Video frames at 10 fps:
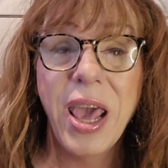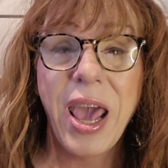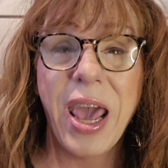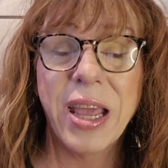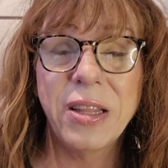
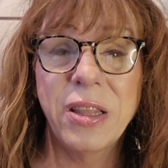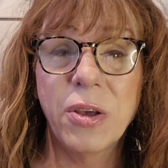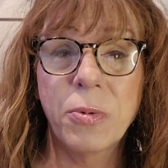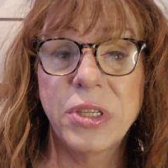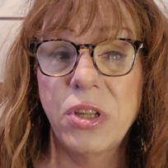and
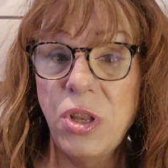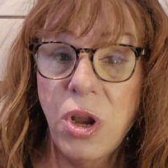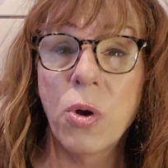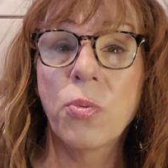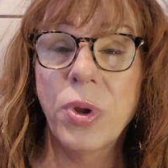there was
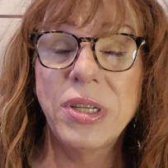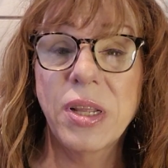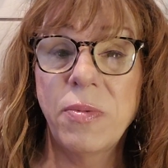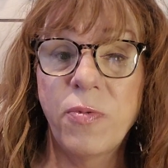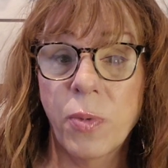no
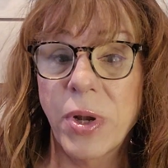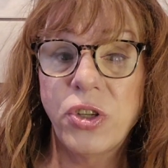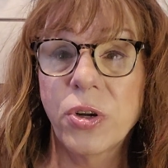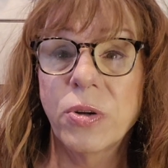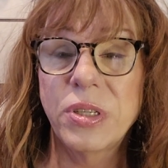reason for my
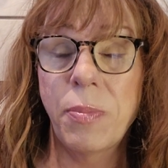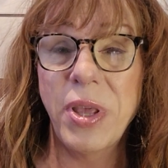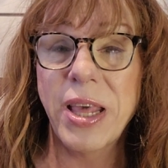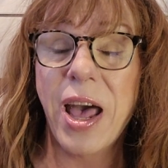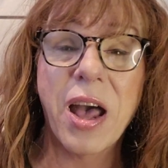sugars to
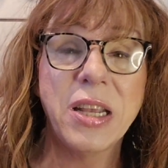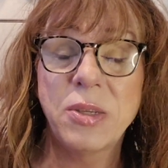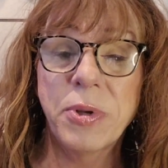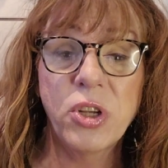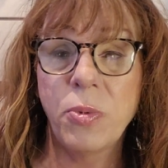be that high,
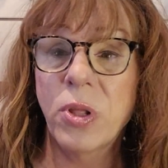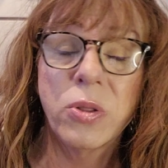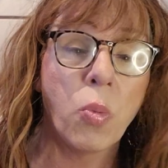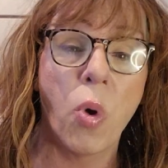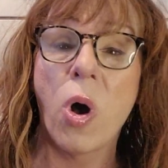especially with all
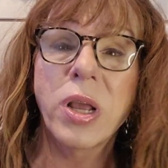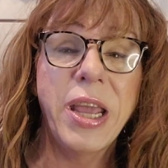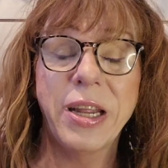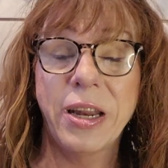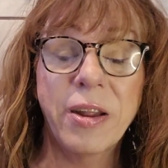the
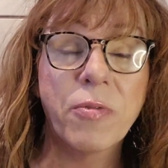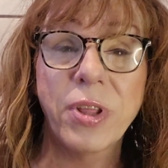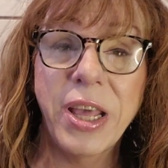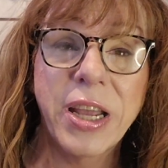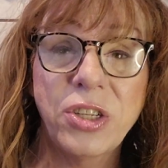walking and
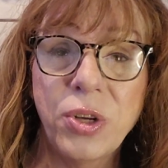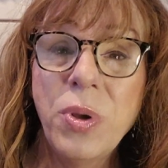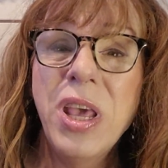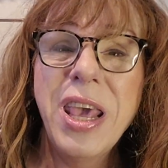everything I do.